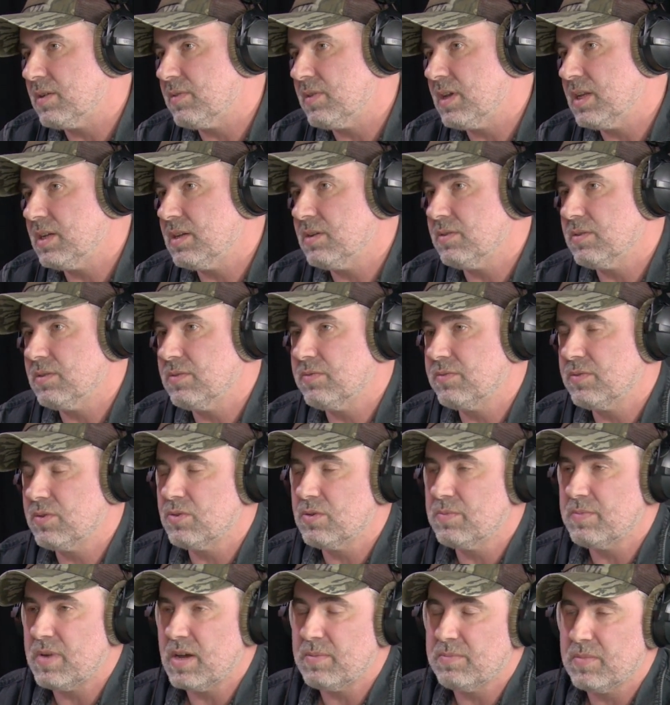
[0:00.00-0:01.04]
Then, if you
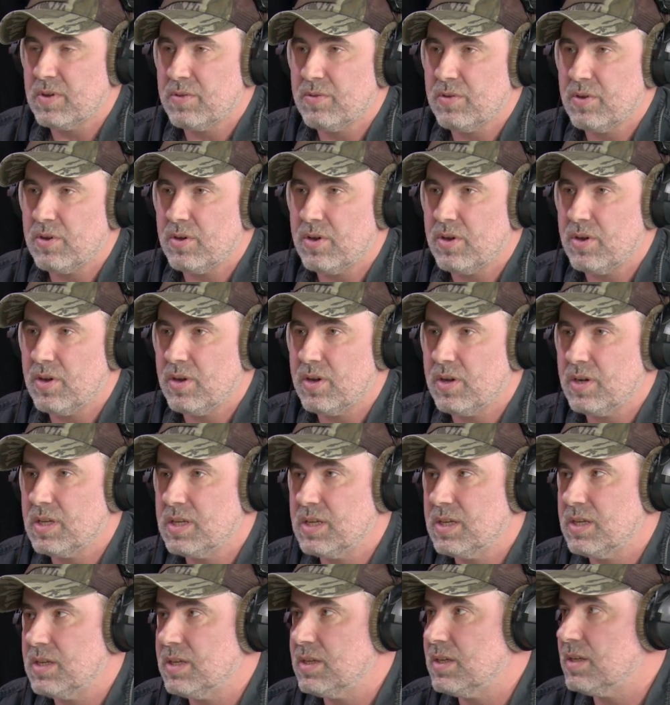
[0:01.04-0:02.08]
remember the
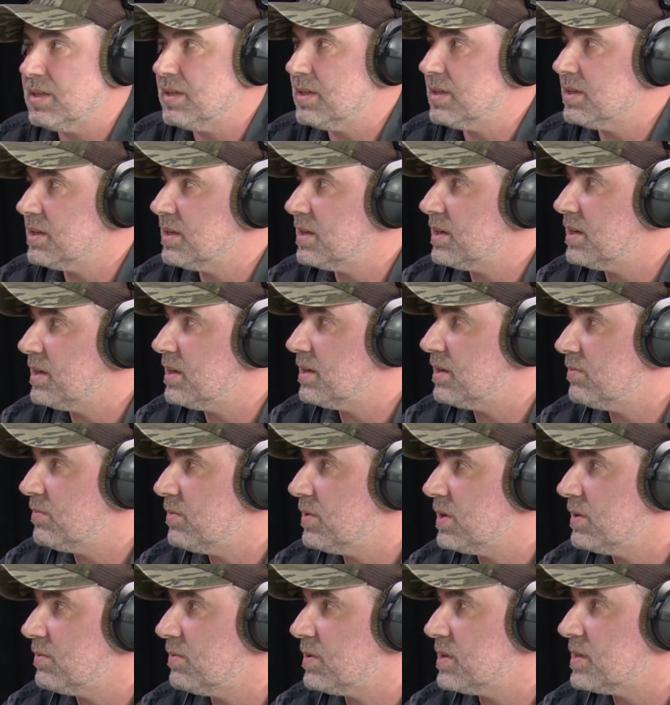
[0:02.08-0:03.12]
early,
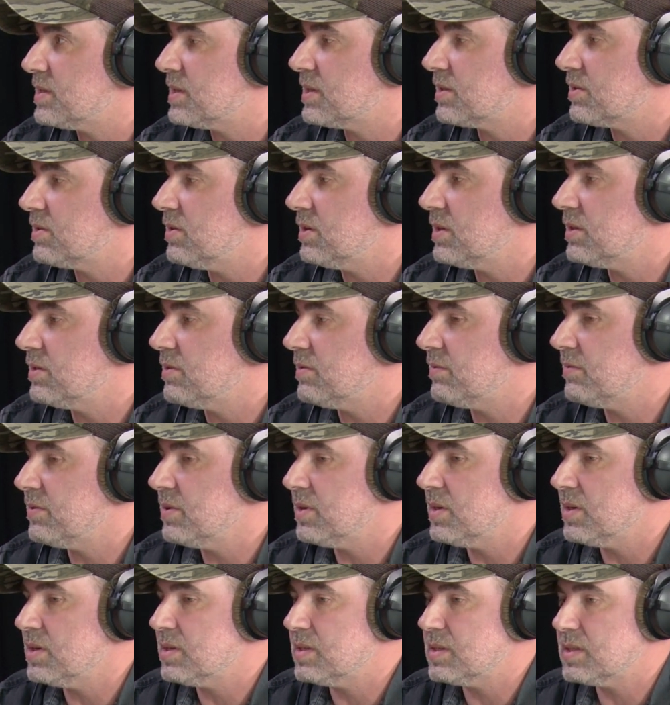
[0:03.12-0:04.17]
what was it called, the
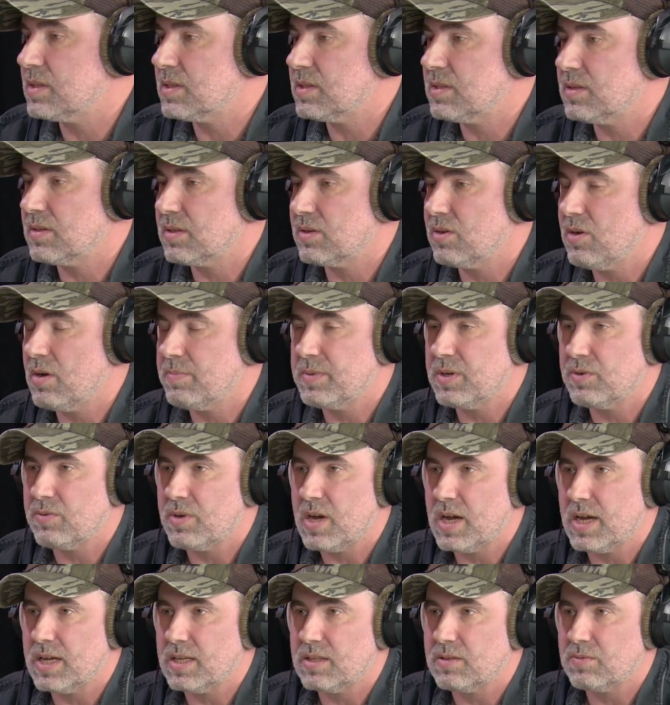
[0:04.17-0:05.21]
first
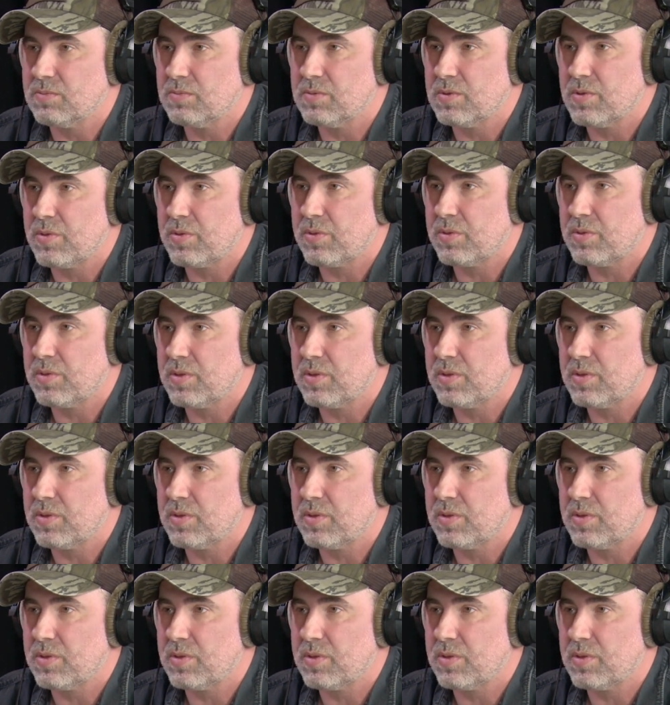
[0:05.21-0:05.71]
copyright with